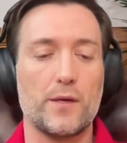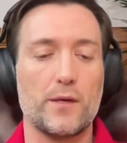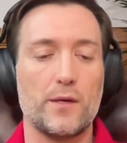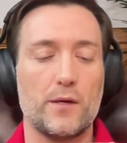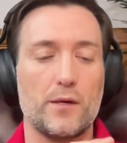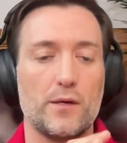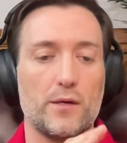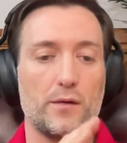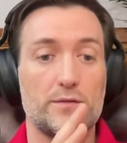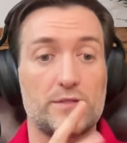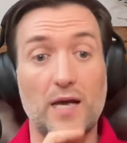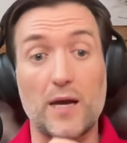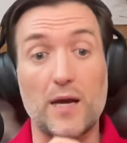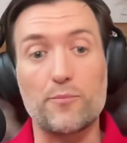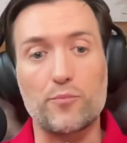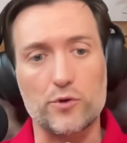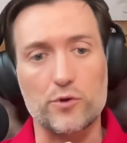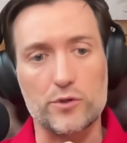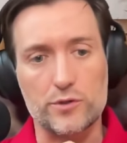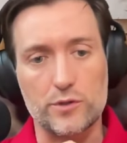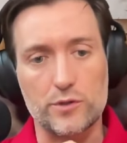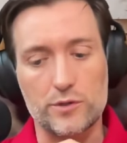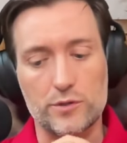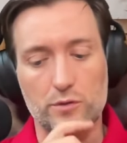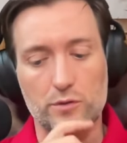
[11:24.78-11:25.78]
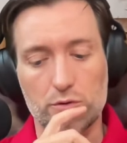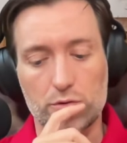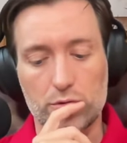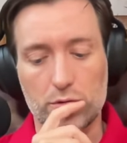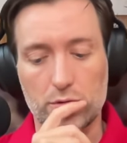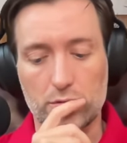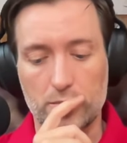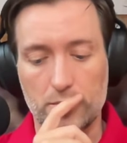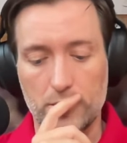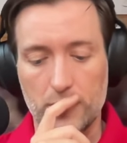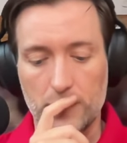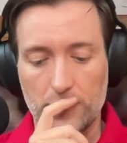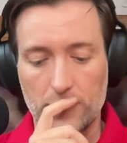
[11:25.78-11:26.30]
Cyprus is also
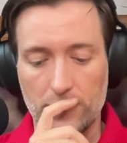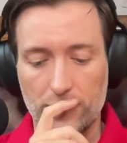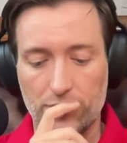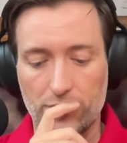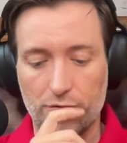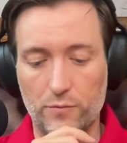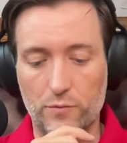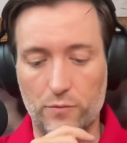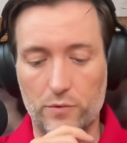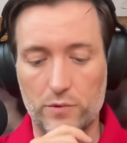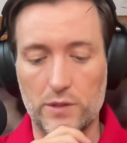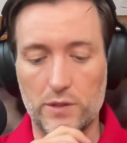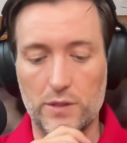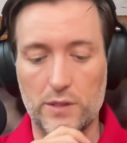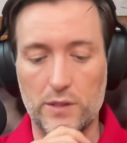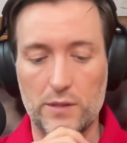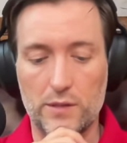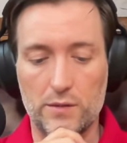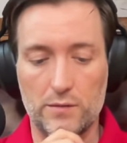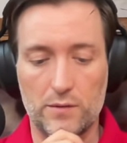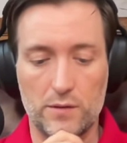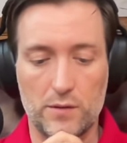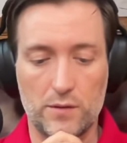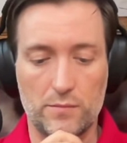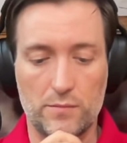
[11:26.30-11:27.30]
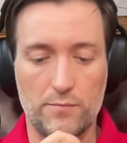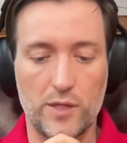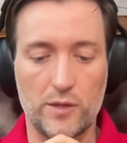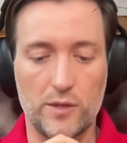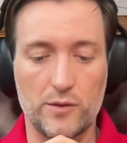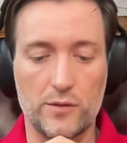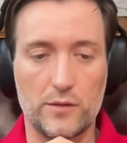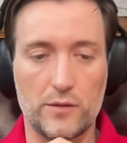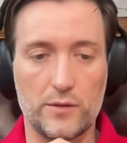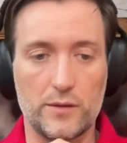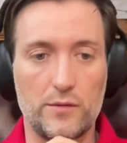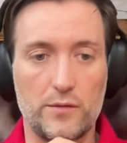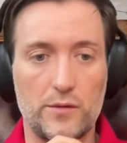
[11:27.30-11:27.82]
frequently
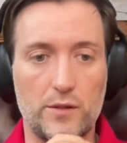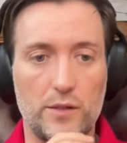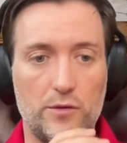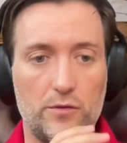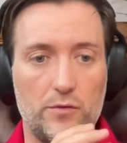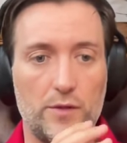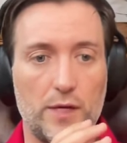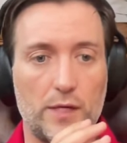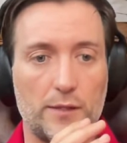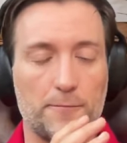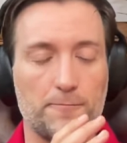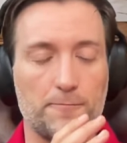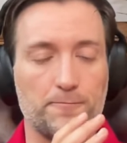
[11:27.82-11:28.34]
bundled into that.